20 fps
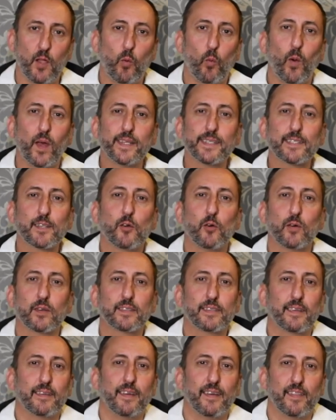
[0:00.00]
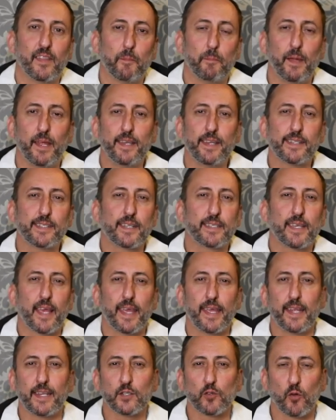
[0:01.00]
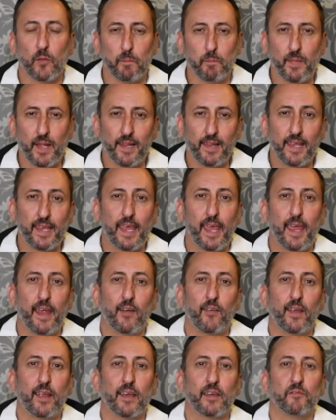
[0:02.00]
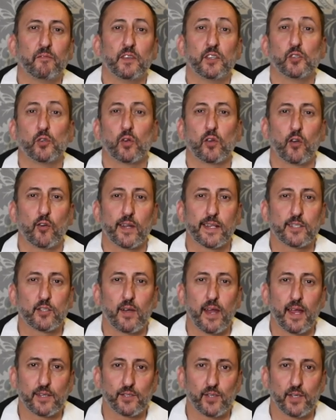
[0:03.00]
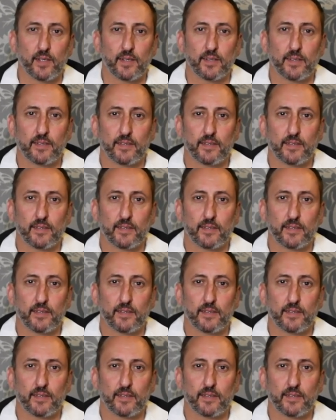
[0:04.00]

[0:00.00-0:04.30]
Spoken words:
Once cooked, the piñas are taken to a milling area for sugar extraction.